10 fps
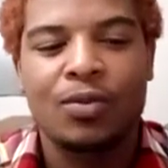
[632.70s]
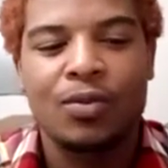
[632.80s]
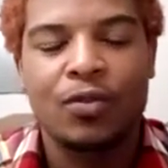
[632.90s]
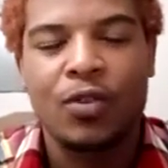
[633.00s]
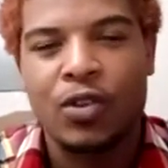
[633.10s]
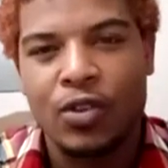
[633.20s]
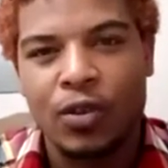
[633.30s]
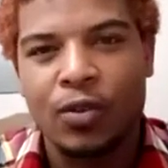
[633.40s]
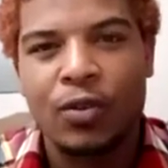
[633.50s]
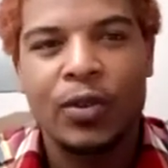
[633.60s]
for
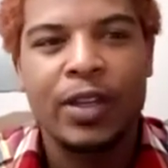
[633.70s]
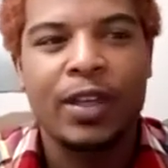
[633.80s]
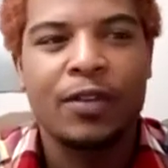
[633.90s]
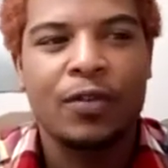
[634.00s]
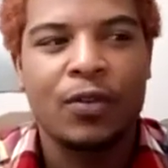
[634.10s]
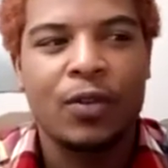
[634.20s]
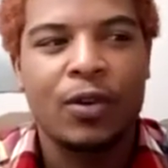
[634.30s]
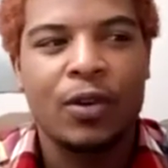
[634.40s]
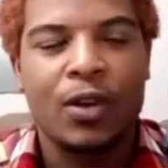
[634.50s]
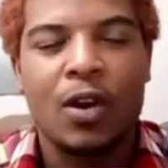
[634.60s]
jewelry,
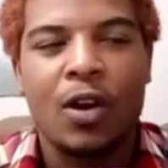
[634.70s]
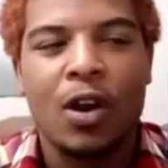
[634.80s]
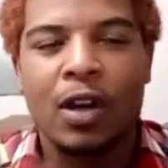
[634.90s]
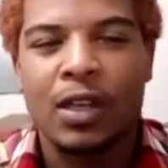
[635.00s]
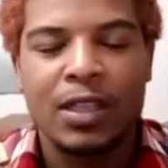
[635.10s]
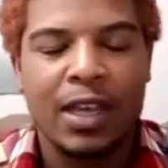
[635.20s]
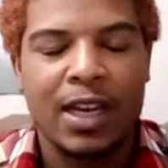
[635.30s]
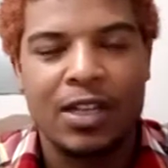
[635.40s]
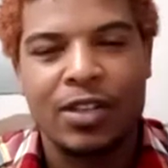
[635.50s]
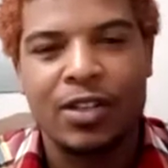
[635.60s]
for
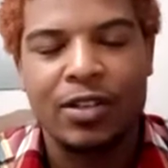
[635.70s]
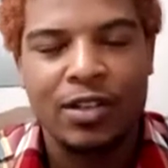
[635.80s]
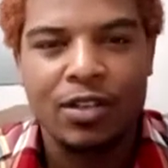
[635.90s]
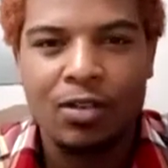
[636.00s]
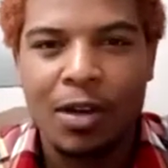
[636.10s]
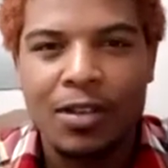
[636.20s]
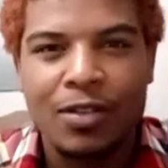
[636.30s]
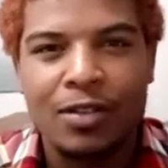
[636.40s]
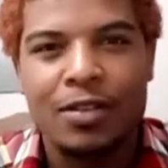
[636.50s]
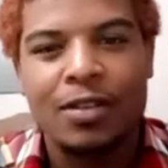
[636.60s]
architecture and
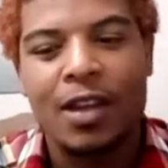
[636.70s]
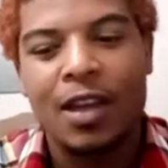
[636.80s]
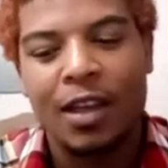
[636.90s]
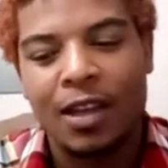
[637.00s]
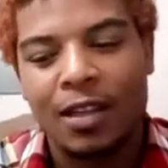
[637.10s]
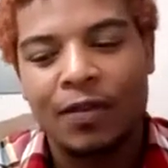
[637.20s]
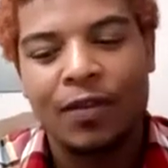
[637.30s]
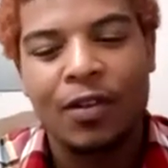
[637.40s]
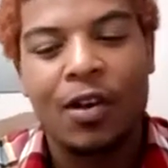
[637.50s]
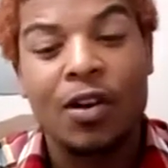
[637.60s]
structures, and
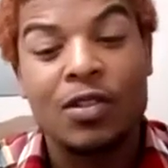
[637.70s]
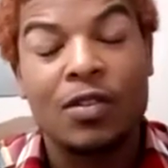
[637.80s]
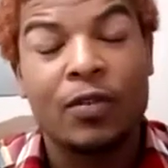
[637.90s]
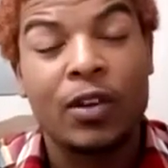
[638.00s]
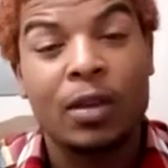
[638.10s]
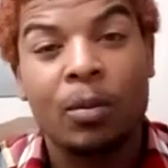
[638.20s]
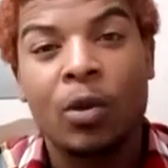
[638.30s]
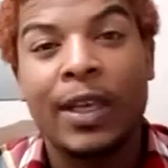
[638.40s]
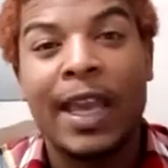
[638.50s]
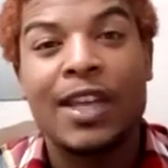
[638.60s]
for
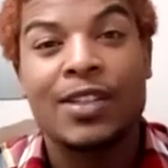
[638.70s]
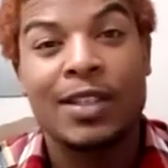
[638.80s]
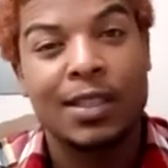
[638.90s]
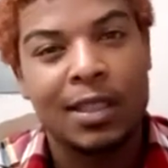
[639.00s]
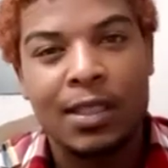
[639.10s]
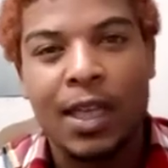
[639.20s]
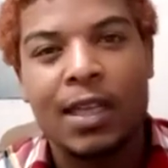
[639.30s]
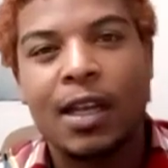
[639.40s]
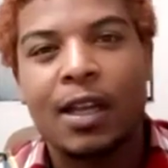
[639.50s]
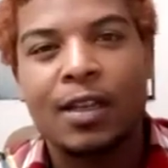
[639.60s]
communications and
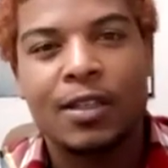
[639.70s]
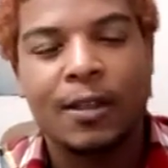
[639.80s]
technology.